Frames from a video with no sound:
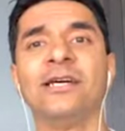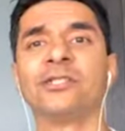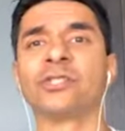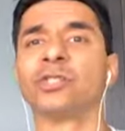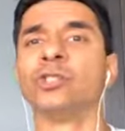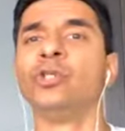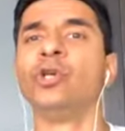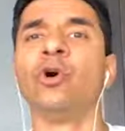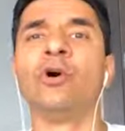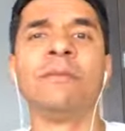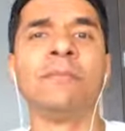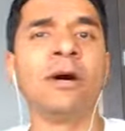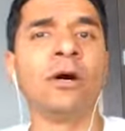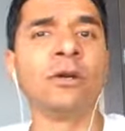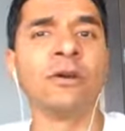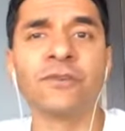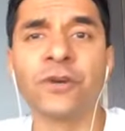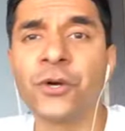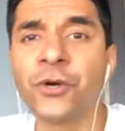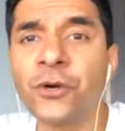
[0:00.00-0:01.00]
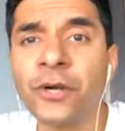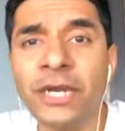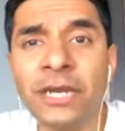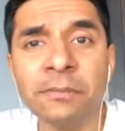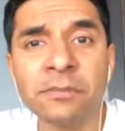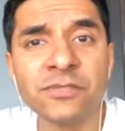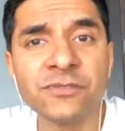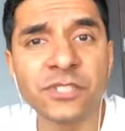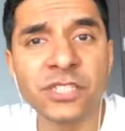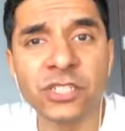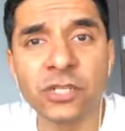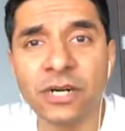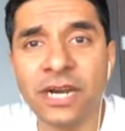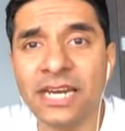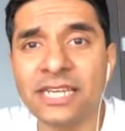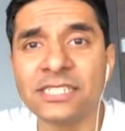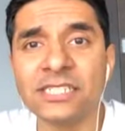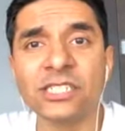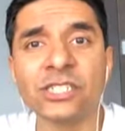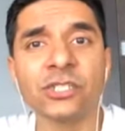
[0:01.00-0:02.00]
So no amount of creams for
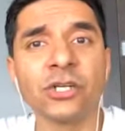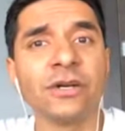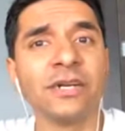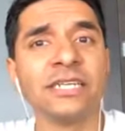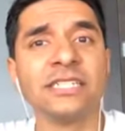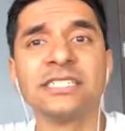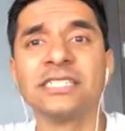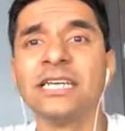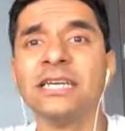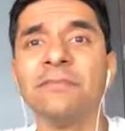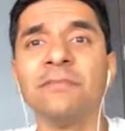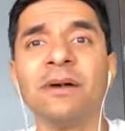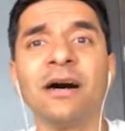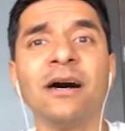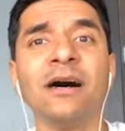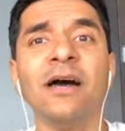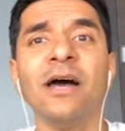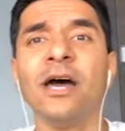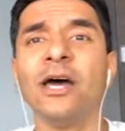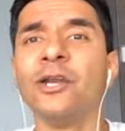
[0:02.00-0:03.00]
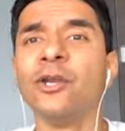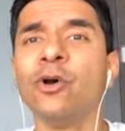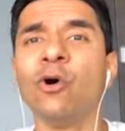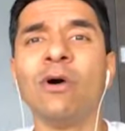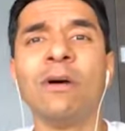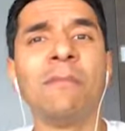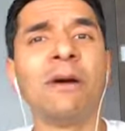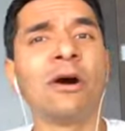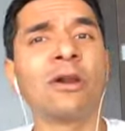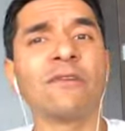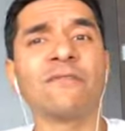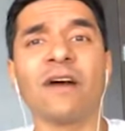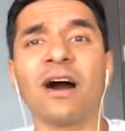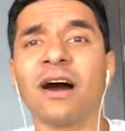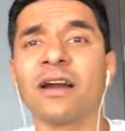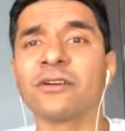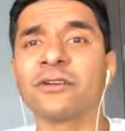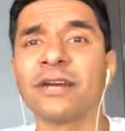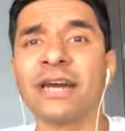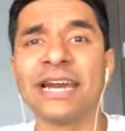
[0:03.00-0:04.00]
psoriasis or eczema, no amount of
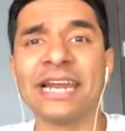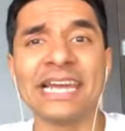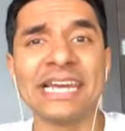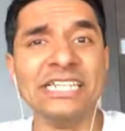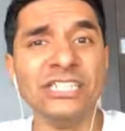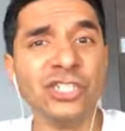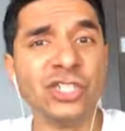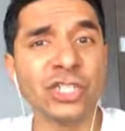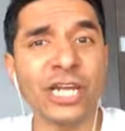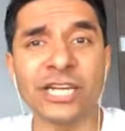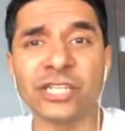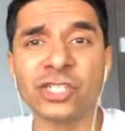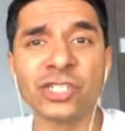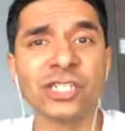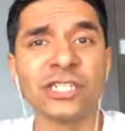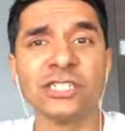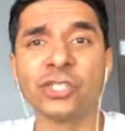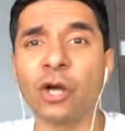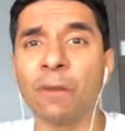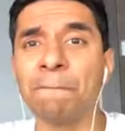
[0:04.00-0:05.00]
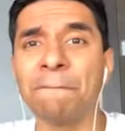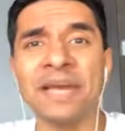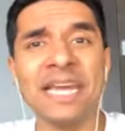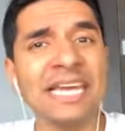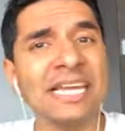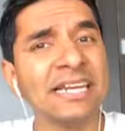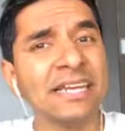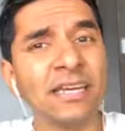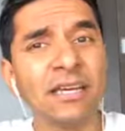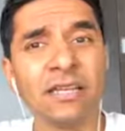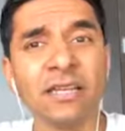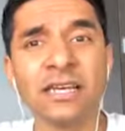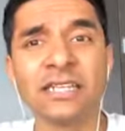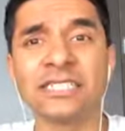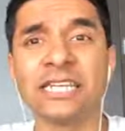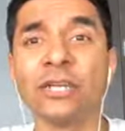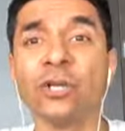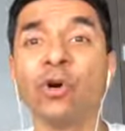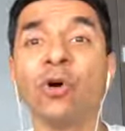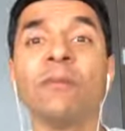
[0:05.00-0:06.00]
arthritic injections or
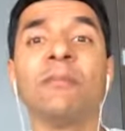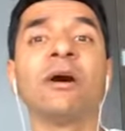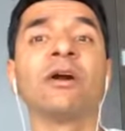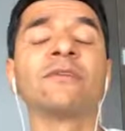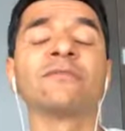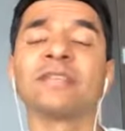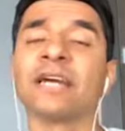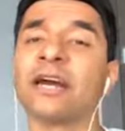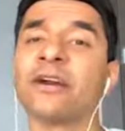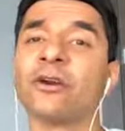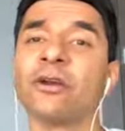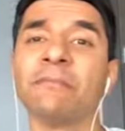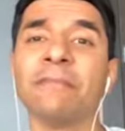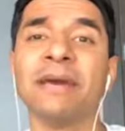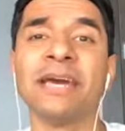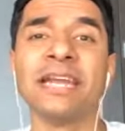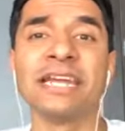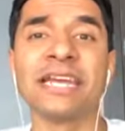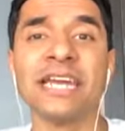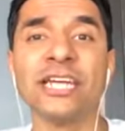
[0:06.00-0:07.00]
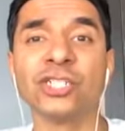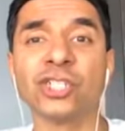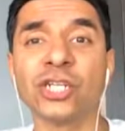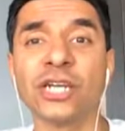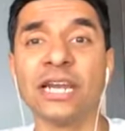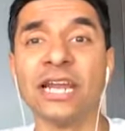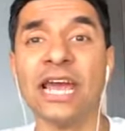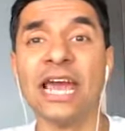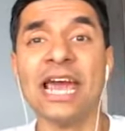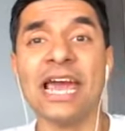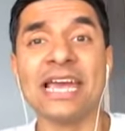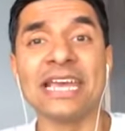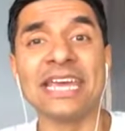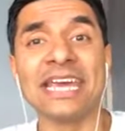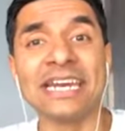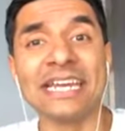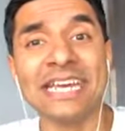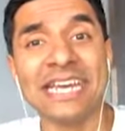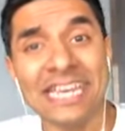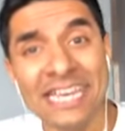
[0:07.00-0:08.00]
painkillers, and no amount of thyroid medication
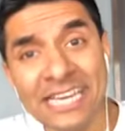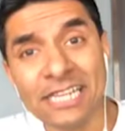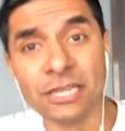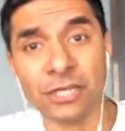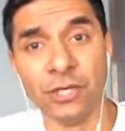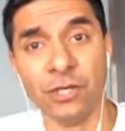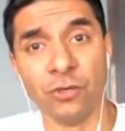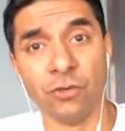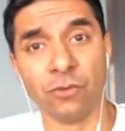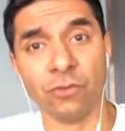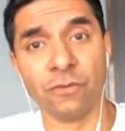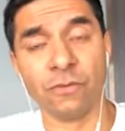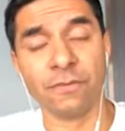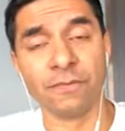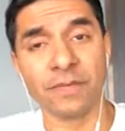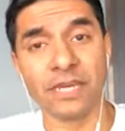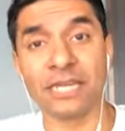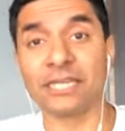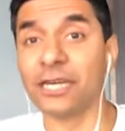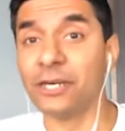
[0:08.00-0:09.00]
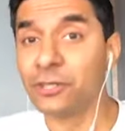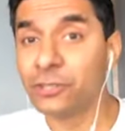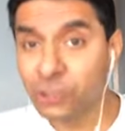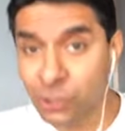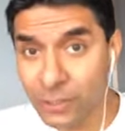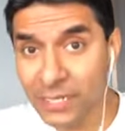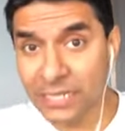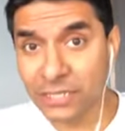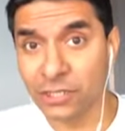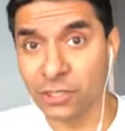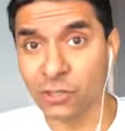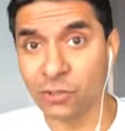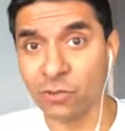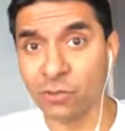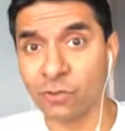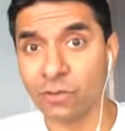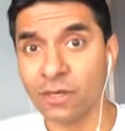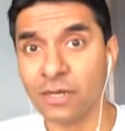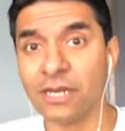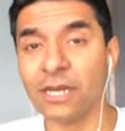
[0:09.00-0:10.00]
can heal you. It can treat
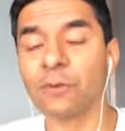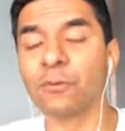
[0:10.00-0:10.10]
you.